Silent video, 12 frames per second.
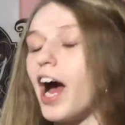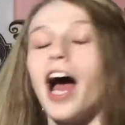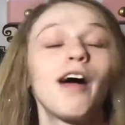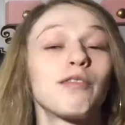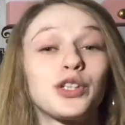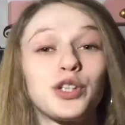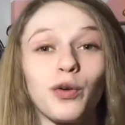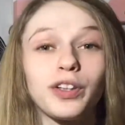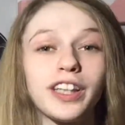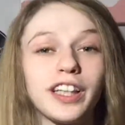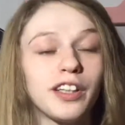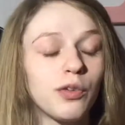I was so
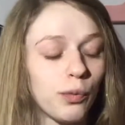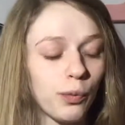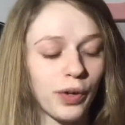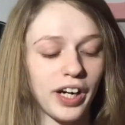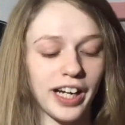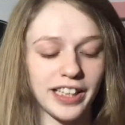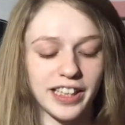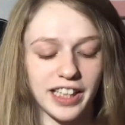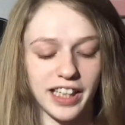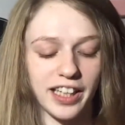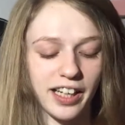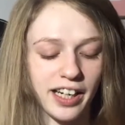excited when I seen
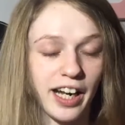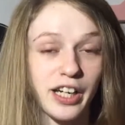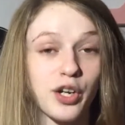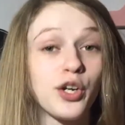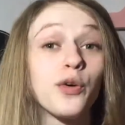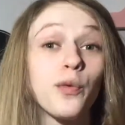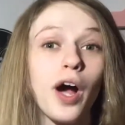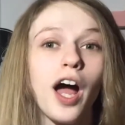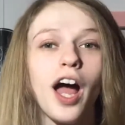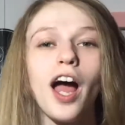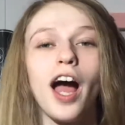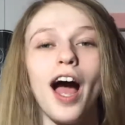it, and I knew
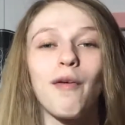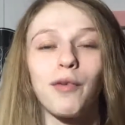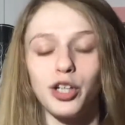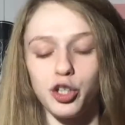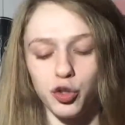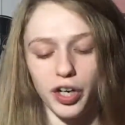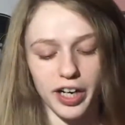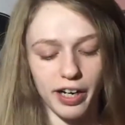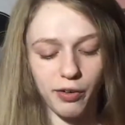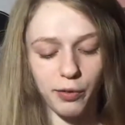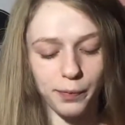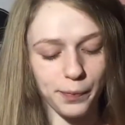I wanted to try it
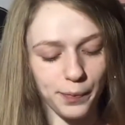out